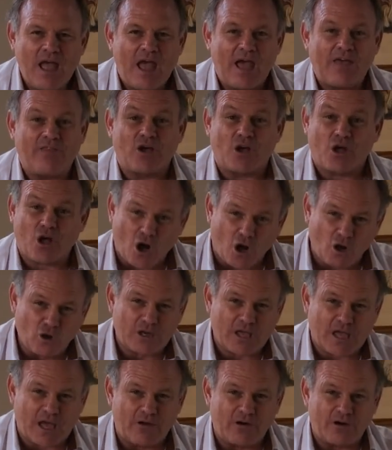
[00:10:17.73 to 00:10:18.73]
and the
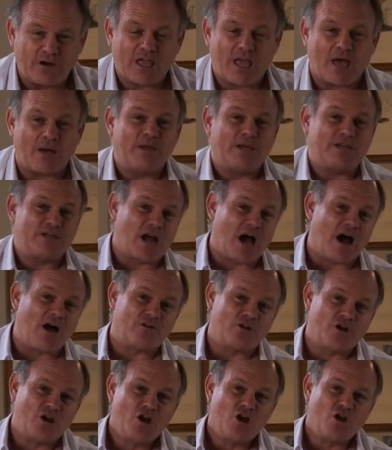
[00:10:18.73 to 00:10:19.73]
cold current coming
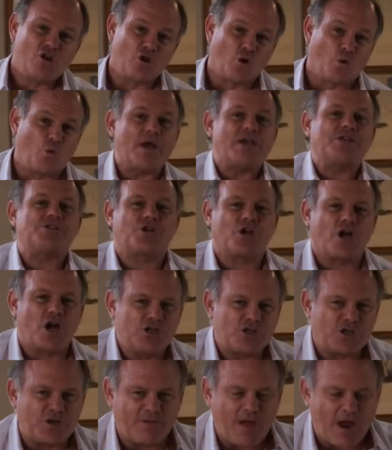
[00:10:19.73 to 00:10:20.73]
down the west
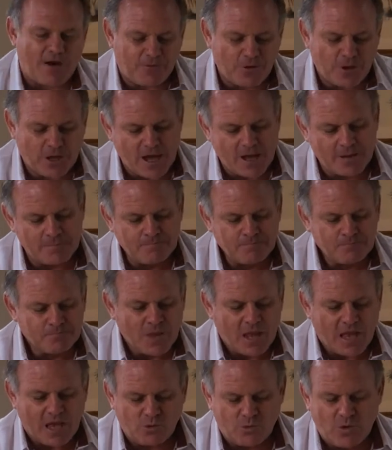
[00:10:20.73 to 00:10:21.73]
coast of Africa.
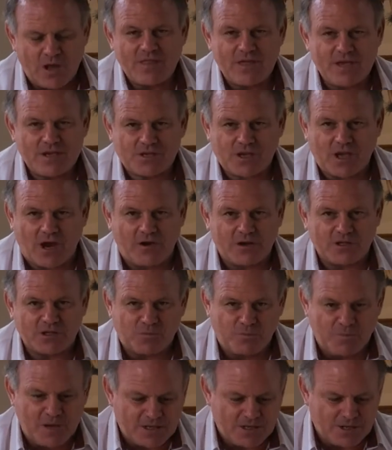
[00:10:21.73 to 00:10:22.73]
And where these
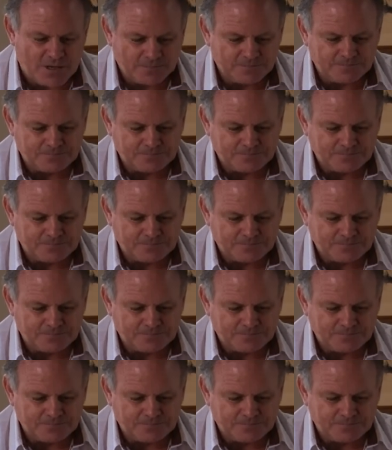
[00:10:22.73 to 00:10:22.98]
currents meet